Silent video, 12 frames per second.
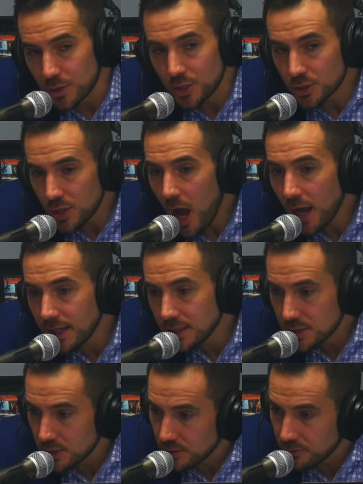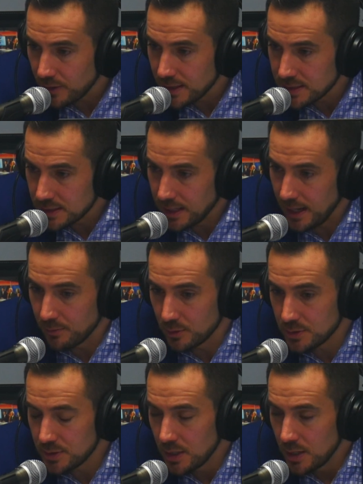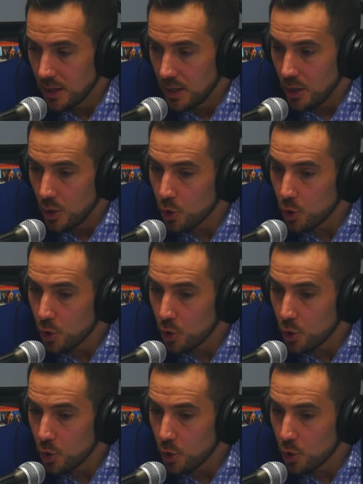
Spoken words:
So when you're talking to your friends and neighbors